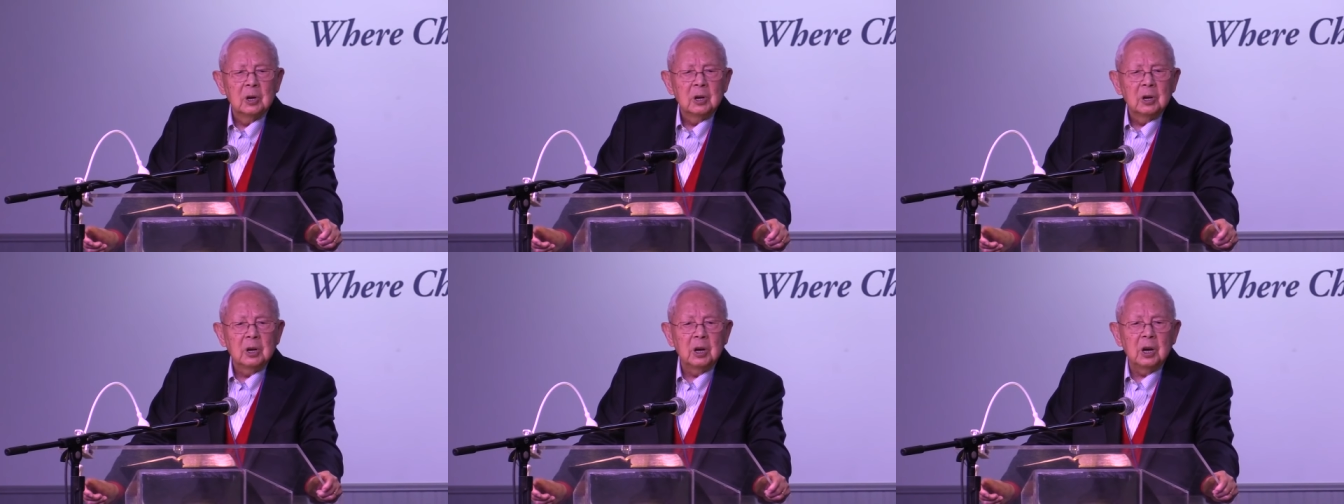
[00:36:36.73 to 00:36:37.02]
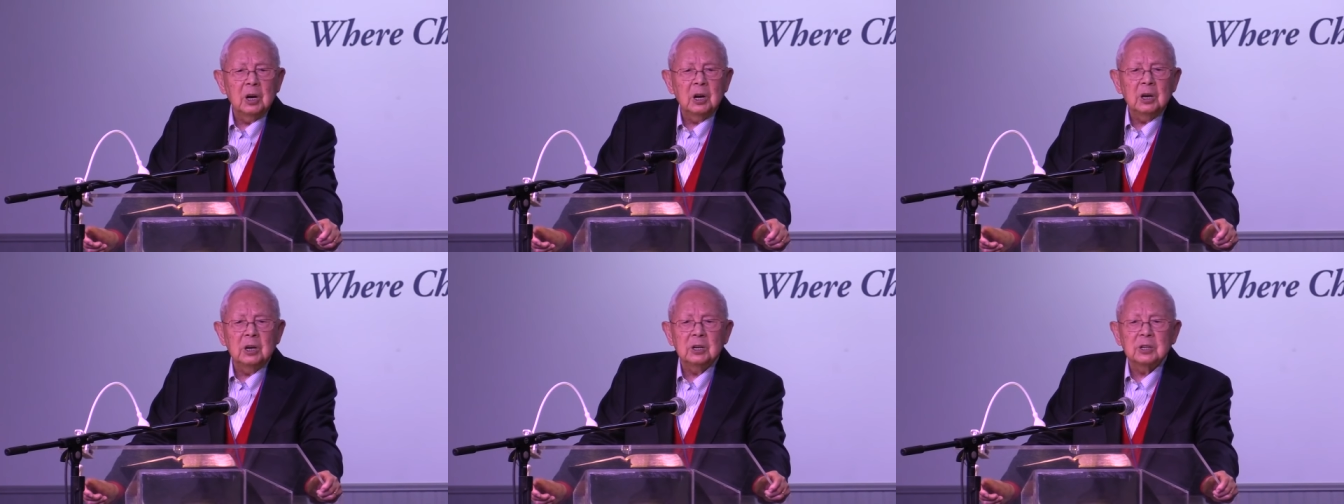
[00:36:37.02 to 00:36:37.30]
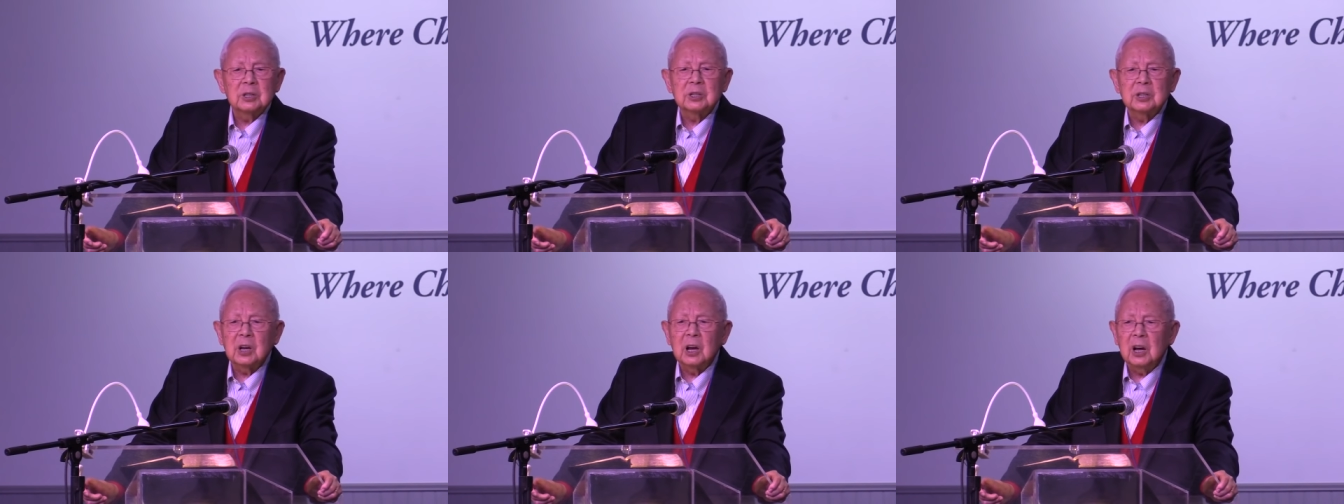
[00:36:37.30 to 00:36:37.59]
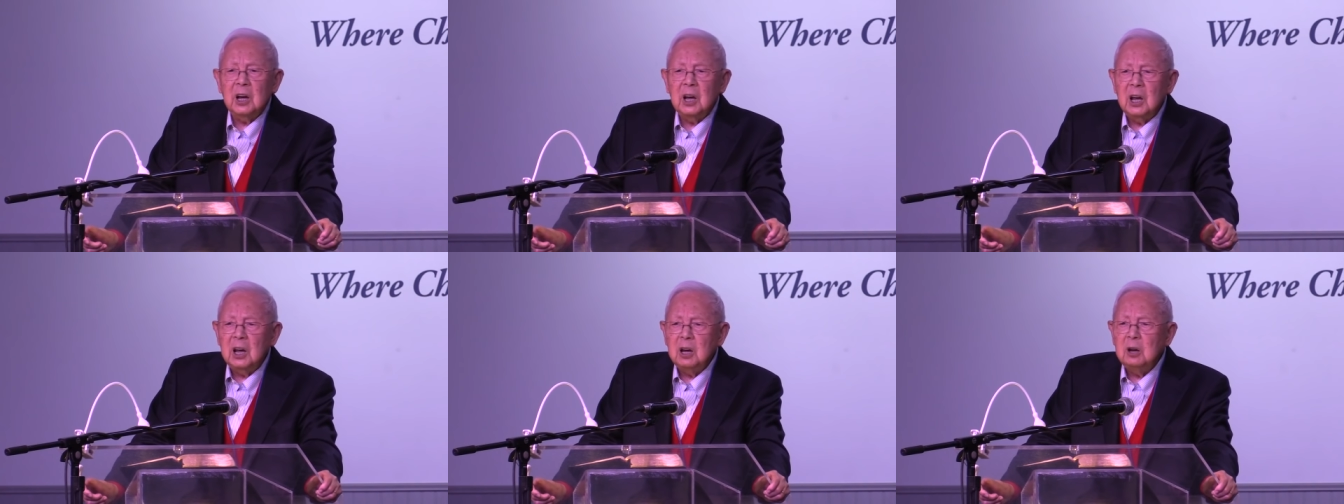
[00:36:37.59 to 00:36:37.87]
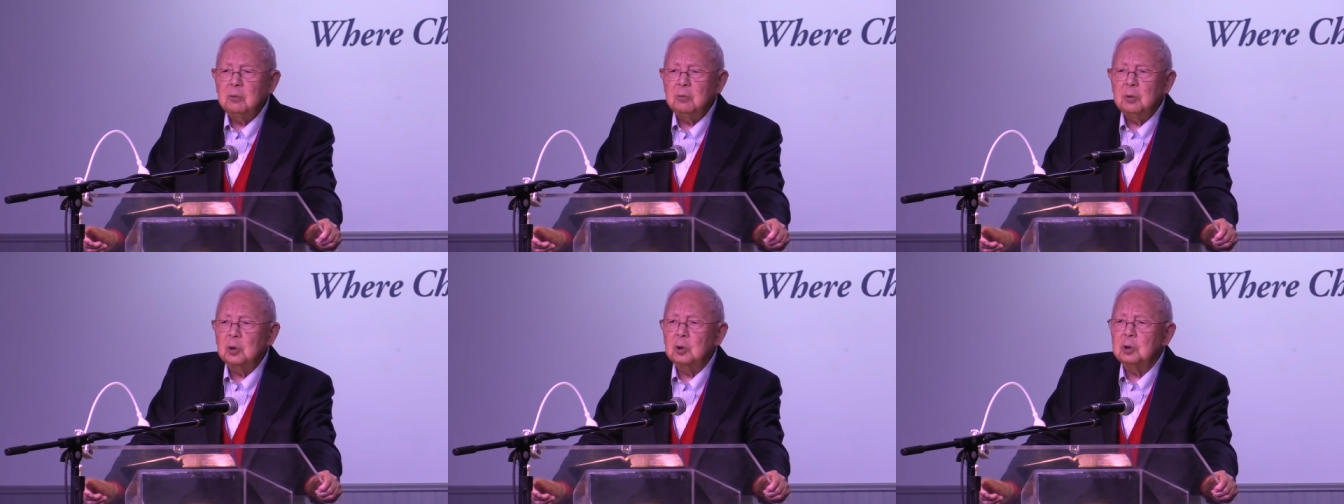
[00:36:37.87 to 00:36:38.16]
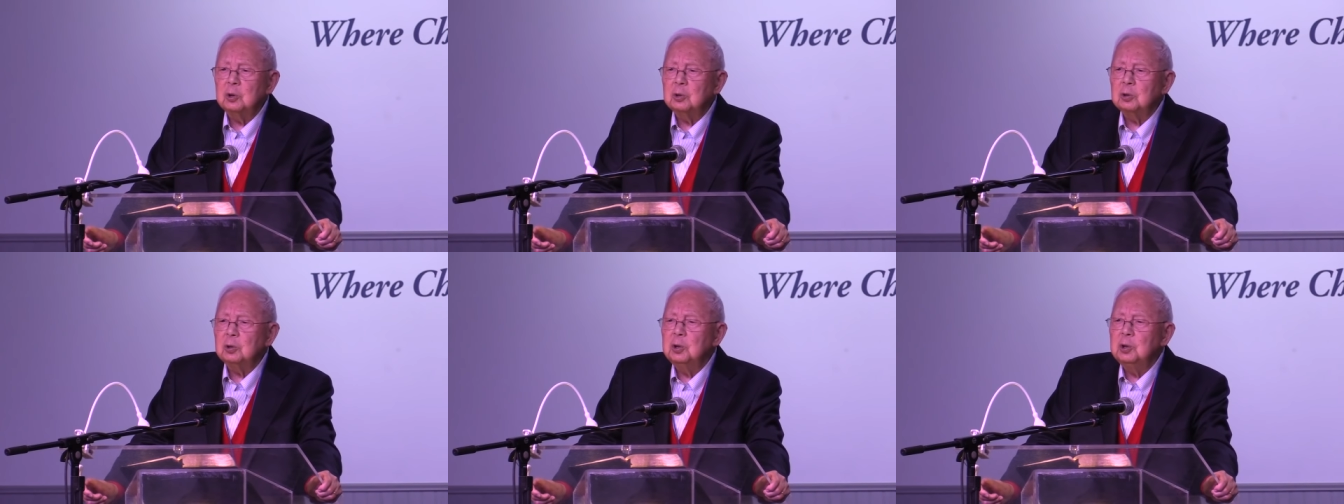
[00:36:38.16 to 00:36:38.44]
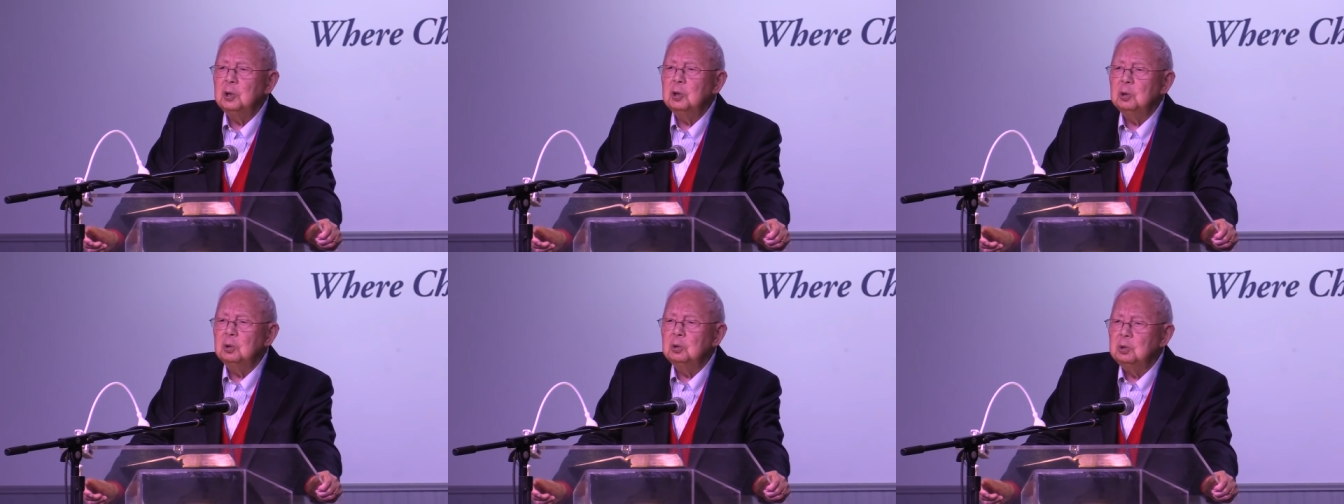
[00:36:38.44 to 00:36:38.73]
He is able to
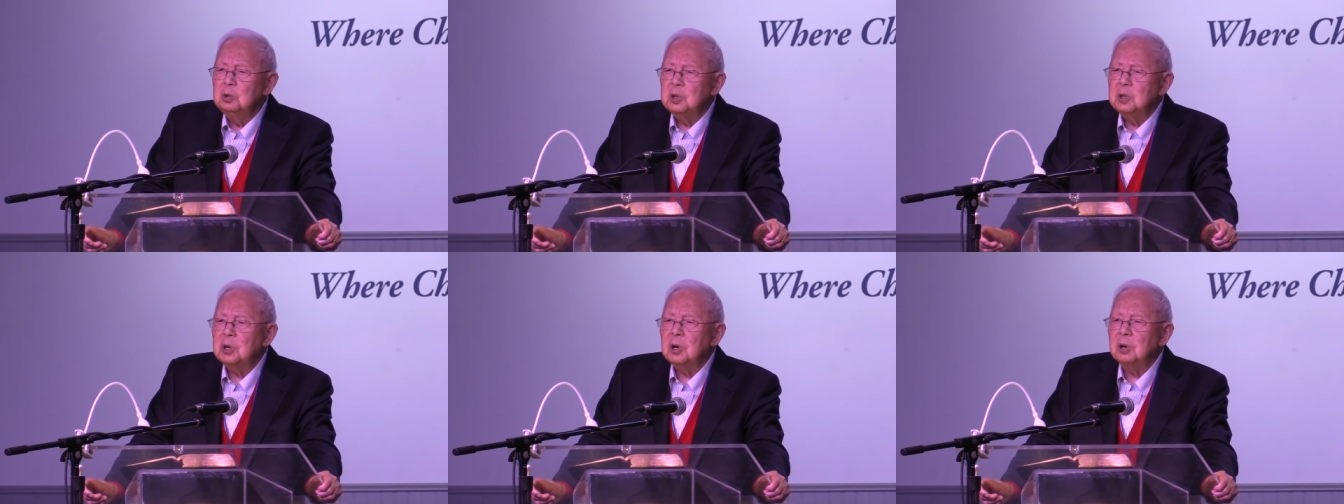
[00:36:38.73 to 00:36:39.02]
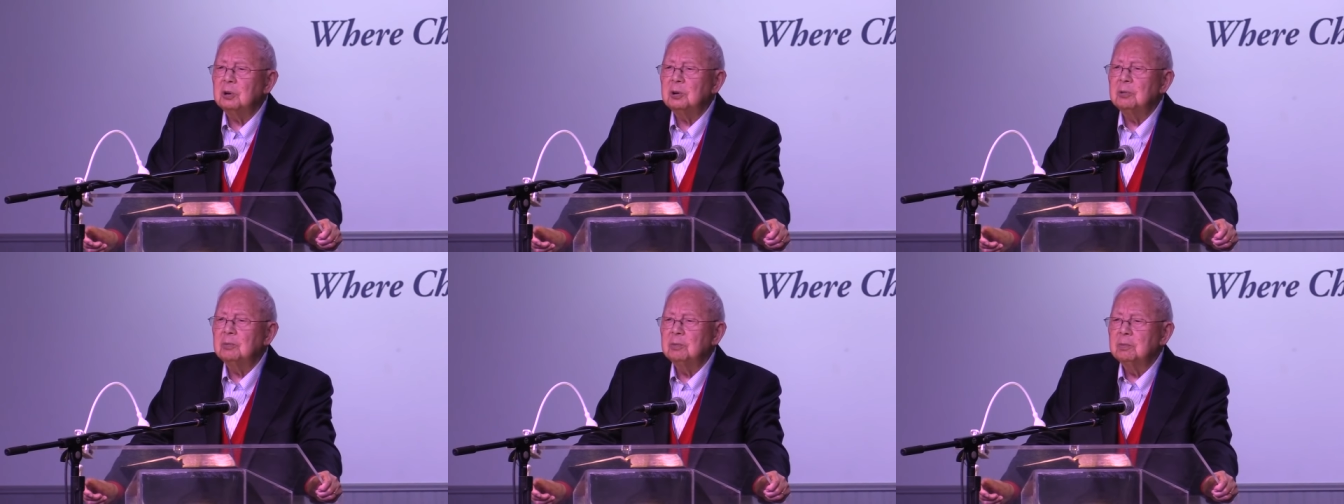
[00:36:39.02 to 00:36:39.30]
use it.